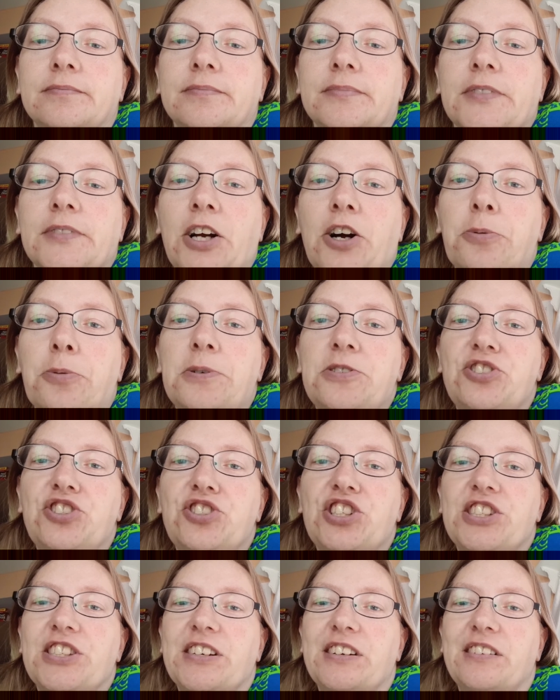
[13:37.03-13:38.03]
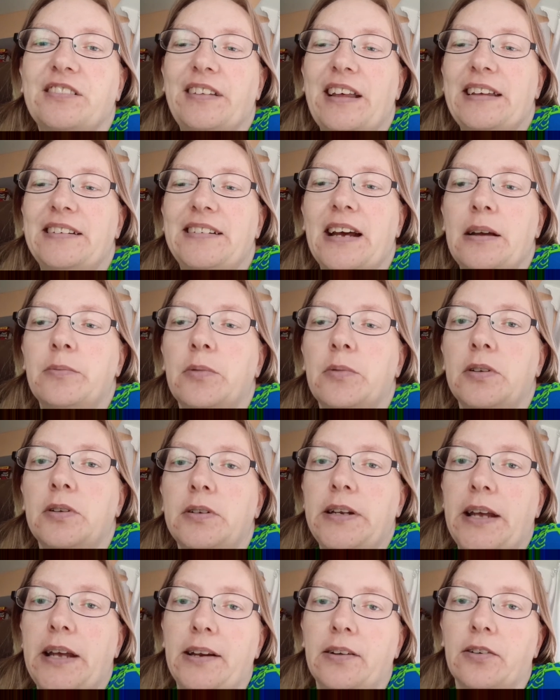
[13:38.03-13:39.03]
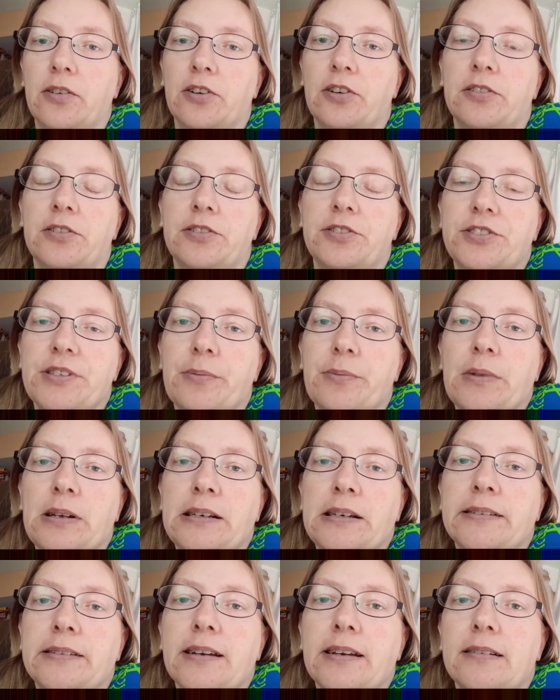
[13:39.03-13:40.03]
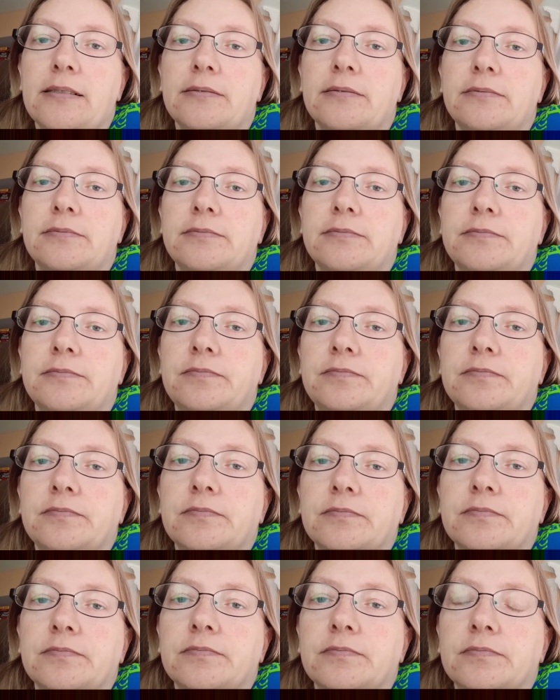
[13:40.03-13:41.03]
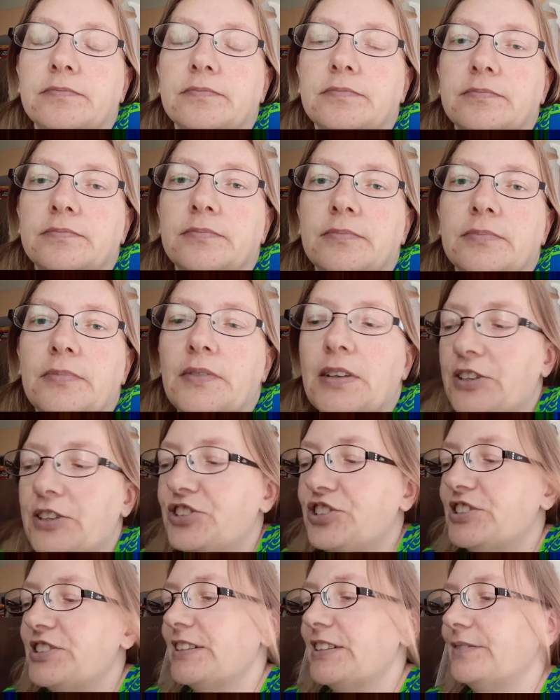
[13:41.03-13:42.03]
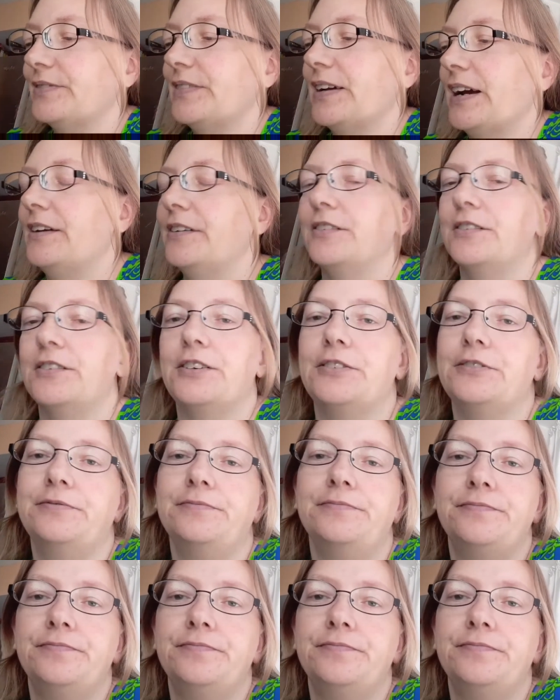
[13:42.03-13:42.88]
I hope it's just that time of the day or something like that. It just seems, I don't know.